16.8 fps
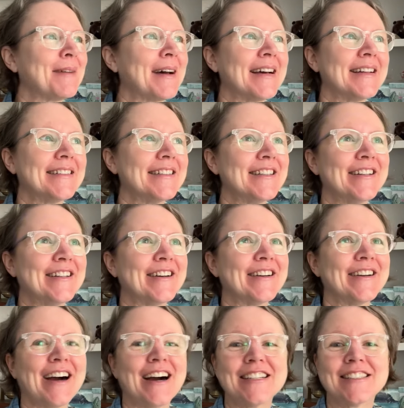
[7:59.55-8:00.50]
but
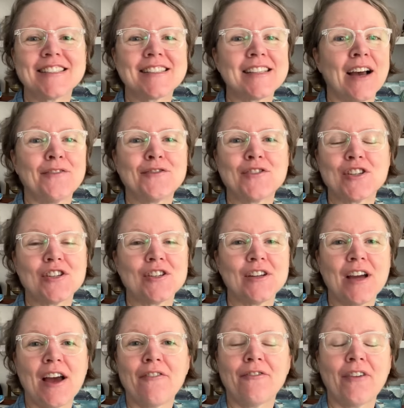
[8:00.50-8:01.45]
I just have
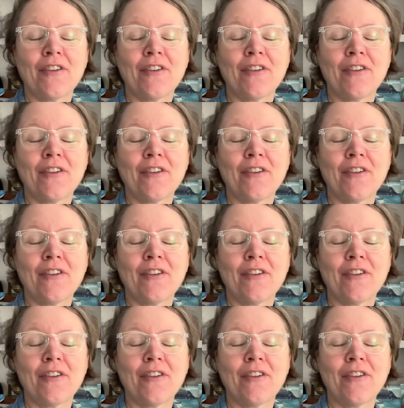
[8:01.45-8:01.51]
to have